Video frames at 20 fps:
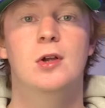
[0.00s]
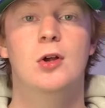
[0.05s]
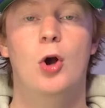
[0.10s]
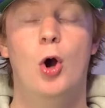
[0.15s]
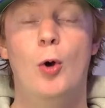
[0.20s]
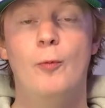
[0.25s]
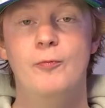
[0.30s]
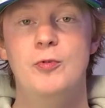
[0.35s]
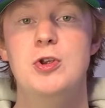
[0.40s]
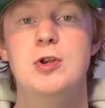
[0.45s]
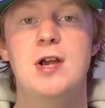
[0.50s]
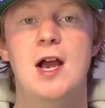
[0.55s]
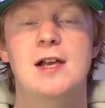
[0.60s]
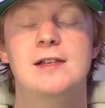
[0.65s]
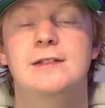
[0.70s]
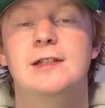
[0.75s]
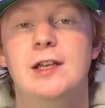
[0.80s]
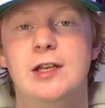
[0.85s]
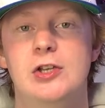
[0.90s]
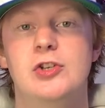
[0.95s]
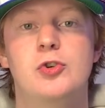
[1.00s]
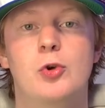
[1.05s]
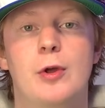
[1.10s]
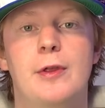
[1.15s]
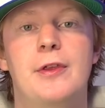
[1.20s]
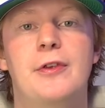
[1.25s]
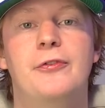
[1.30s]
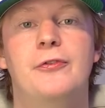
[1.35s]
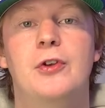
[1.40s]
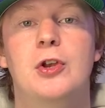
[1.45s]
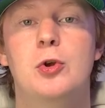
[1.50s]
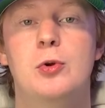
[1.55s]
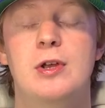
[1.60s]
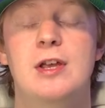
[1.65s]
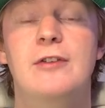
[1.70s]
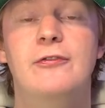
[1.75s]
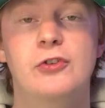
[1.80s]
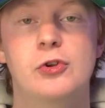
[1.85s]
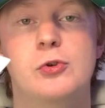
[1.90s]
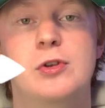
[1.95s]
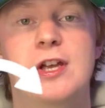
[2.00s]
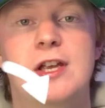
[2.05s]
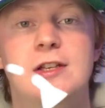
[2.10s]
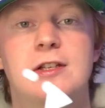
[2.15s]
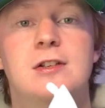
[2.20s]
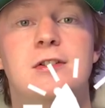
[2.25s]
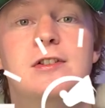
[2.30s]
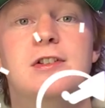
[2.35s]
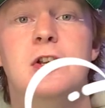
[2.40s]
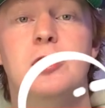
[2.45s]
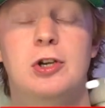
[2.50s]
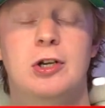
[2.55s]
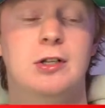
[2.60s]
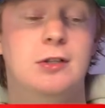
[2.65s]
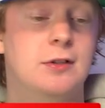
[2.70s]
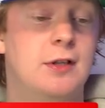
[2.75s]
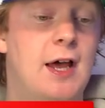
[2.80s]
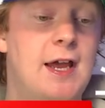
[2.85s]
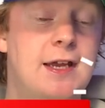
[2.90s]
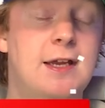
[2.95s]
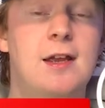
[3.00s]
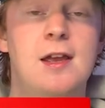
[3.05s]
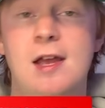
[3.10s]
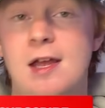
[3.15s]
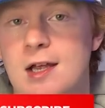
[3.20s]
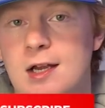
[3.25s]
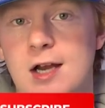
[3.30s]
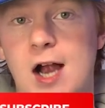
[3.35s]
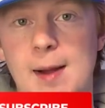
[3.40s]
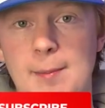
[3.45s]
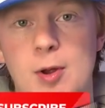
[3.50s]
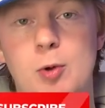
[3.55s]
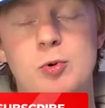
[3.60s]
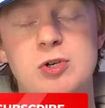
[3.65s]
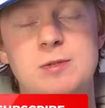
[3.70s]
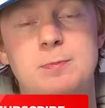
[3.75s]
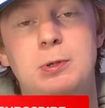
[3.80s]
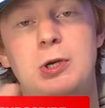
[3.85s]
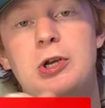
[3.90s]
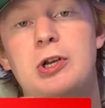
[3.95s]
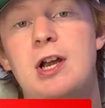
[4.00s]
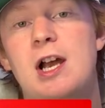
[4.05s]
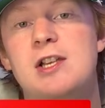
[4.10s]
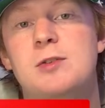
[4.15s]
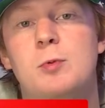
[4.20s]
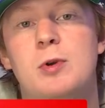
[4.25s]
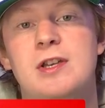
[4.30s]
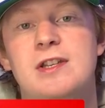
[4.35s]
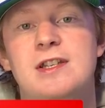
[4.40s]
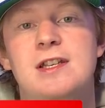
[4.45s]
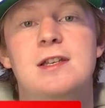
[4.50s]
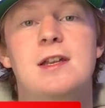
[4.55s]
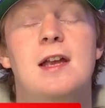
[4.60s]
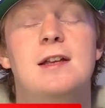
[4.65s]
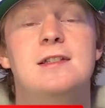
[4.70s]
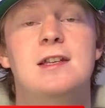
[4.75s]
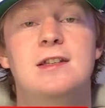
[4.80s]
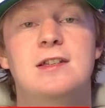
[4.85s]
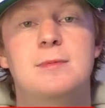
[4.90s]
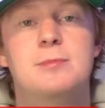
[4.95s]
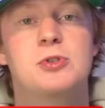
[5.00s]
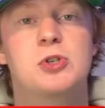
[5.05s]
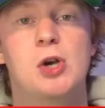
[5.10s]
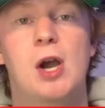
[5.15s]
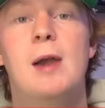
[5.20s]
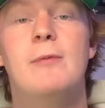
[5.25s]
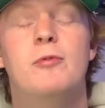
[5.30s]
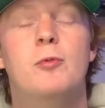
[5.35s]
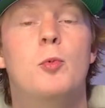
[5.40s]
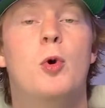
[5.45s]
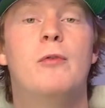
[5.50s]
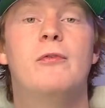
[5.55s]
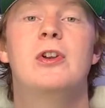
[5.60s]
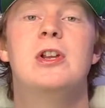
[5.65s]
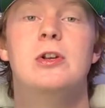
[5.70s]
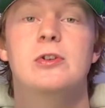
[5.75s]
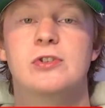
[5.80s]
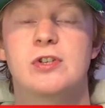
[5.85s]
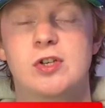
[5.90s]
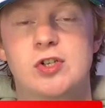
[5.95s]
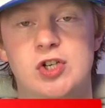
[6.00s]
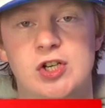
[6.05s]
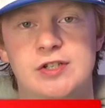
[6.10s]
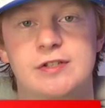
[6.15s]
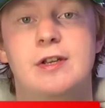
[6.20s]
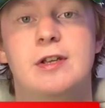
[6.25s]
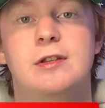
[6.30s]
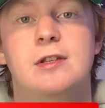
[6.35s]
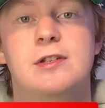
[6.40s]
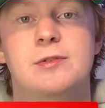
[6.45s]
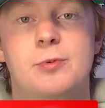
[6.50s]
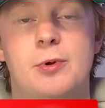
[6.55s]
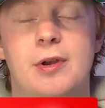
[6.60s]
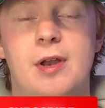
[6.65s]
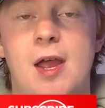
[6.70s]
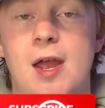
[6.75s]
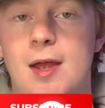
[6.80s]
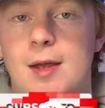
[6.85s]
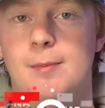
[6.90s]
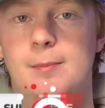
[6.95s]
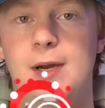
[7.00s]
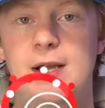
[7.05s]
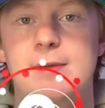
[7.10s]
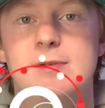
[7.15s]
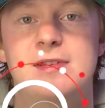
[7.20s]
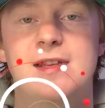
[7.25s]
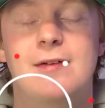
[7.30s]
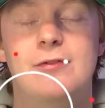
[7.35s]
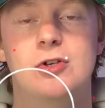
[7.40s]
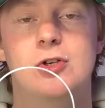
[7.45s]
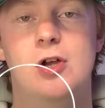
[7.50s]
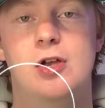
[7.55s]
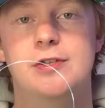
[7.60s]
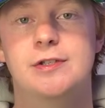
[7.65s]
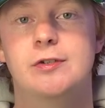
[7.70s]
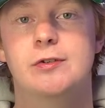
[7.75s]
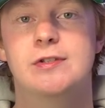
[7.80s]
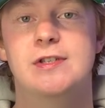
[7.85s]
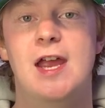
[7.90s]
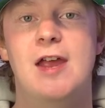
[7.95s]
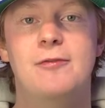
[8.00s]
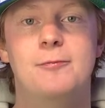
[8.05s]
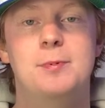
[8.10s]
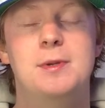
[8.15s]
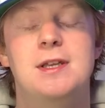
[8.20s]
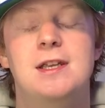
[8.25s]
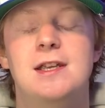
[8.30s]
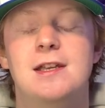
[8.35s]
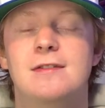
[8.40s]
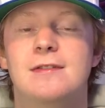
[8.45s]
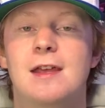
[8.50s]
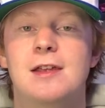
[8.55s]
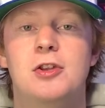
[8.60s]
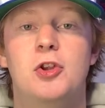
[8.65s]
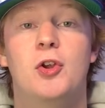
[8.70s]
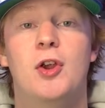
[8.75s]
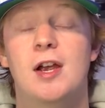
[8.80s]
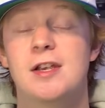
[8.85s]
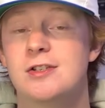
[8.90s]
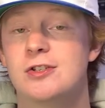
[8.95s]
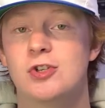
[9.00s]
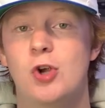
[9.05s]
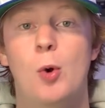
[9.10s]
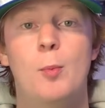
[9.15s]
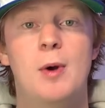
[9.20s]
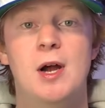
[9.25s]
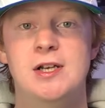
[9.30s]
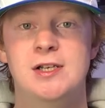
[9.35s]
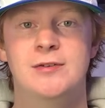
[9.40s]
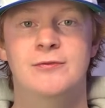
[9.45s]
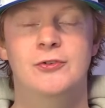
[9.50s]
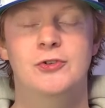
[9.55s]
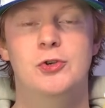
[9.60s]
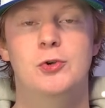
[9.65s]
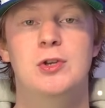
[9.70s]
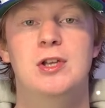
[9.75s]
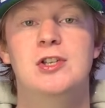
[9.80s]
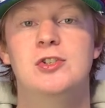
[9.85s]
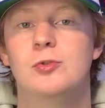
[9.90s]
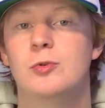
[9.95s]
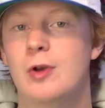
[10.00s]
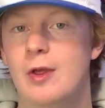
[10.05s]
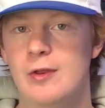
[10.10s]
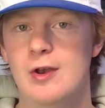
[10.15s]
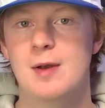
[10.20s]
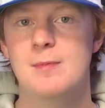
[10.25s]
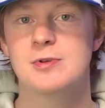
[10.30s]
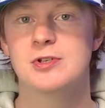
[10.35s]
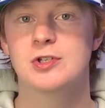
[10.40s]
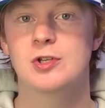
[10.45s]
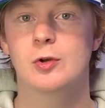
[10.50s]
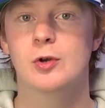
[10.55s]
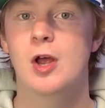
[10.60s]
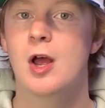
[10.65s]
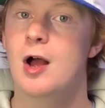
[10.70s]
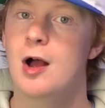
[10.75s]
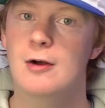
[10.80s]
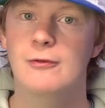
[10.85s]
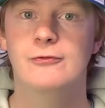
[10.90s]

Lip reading: Hopefully you guys did enjoy this video. If you did, considering like, comment which player you guys want to see next, and subscribe for more videos just like this one. My name is Evan, also known as FBE, and thank you guys so much for tuning into another episode of